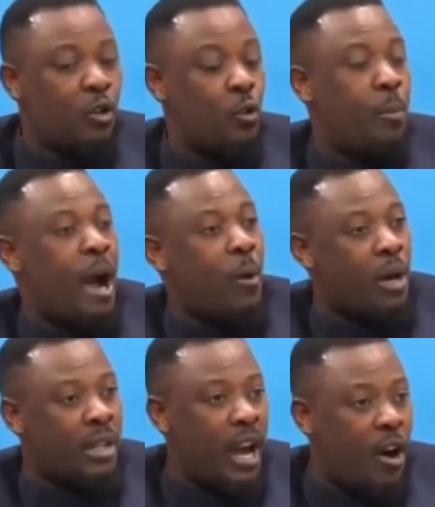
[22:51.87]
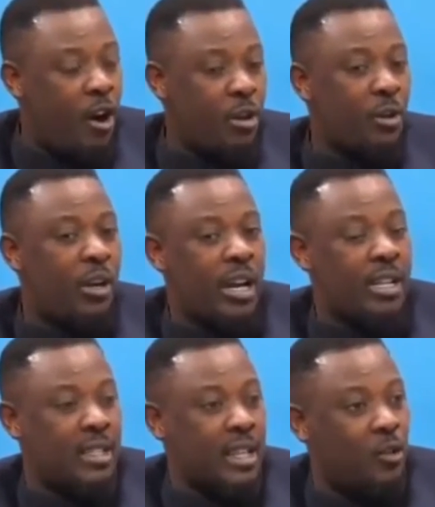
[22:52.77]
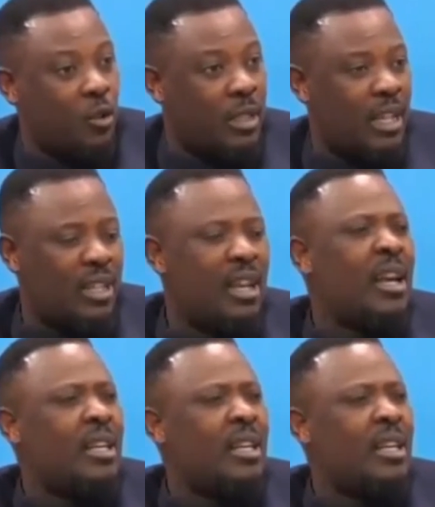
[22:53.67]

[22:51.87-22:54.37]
to buy water, all your crazy in those things,